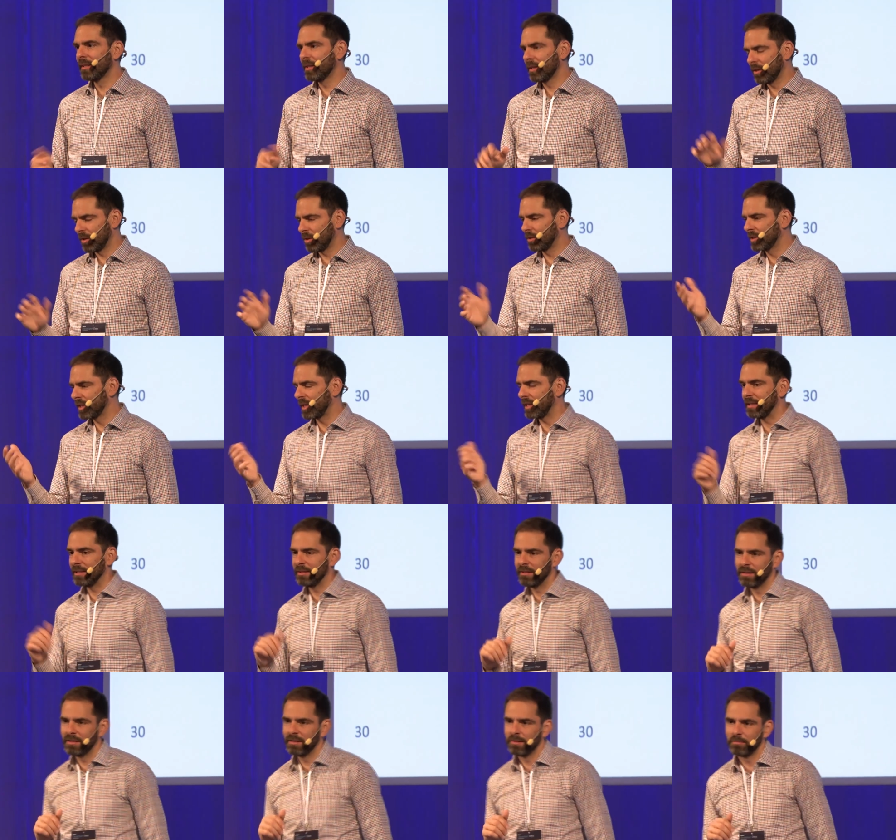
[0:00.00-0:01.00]
Okay,
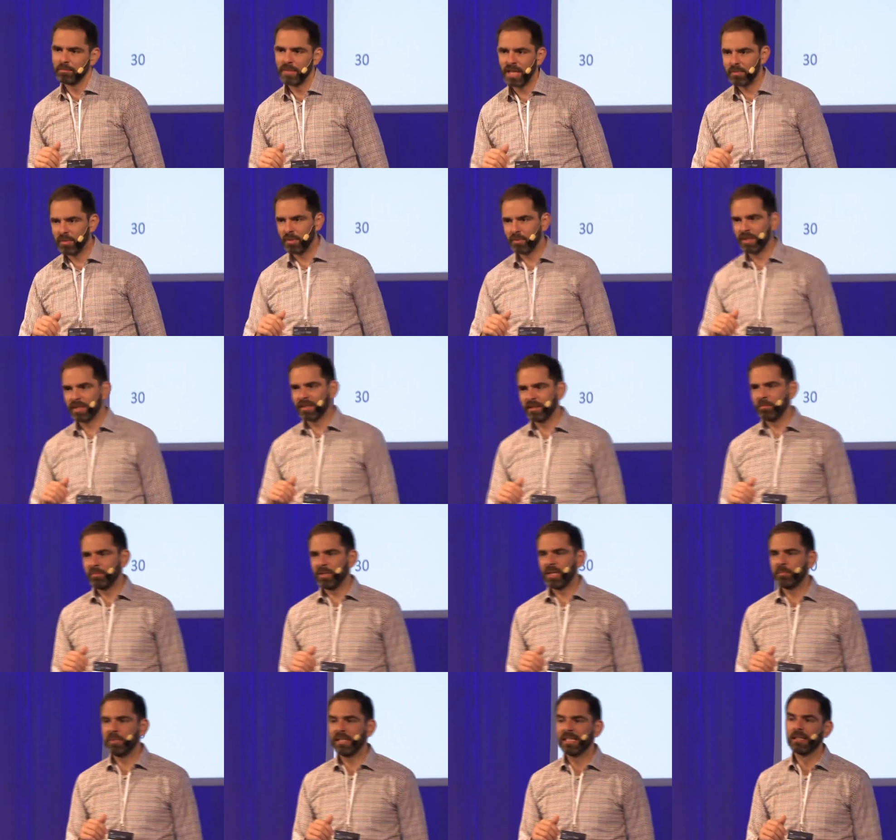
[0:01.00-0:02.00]
maybe we can be a
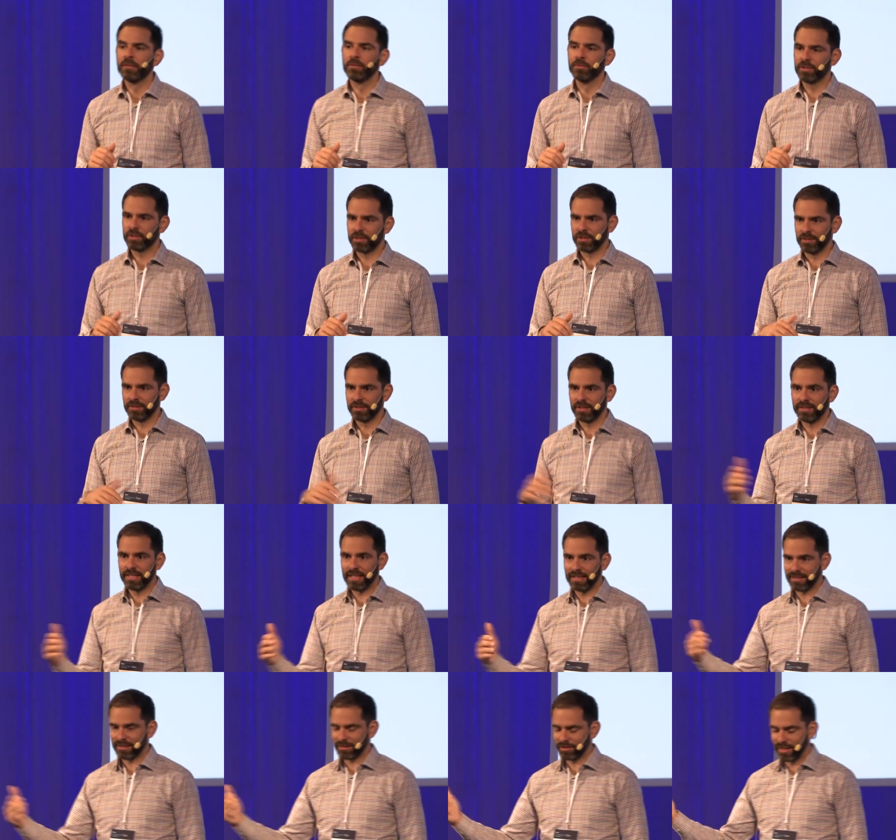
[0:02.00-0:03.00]
bit looser on the
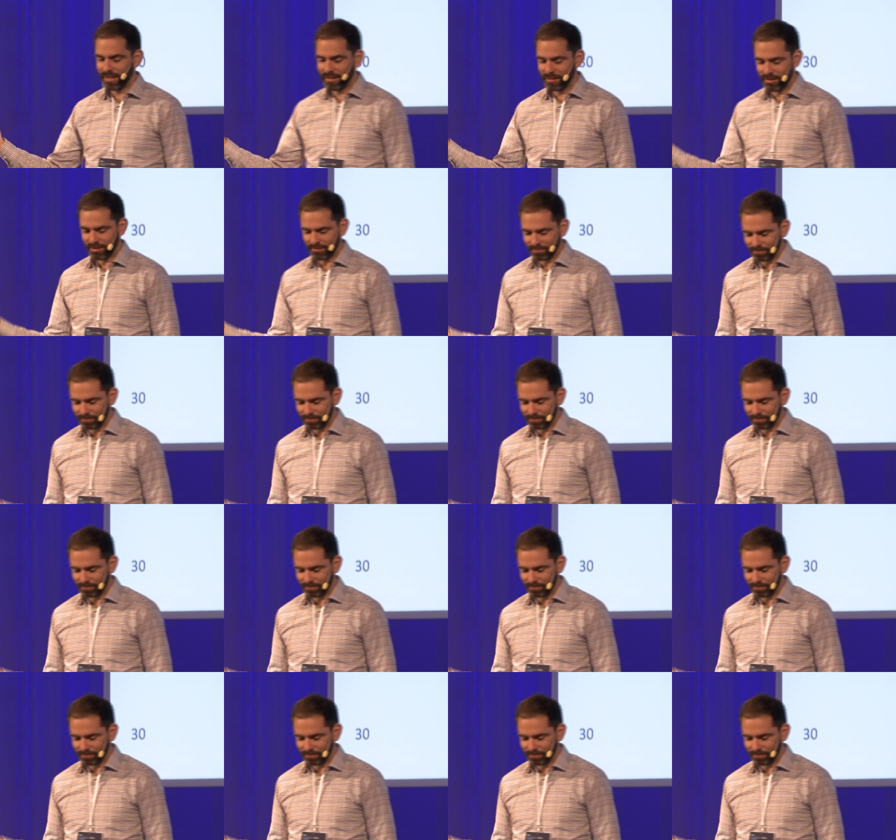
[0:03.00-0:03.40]
next change.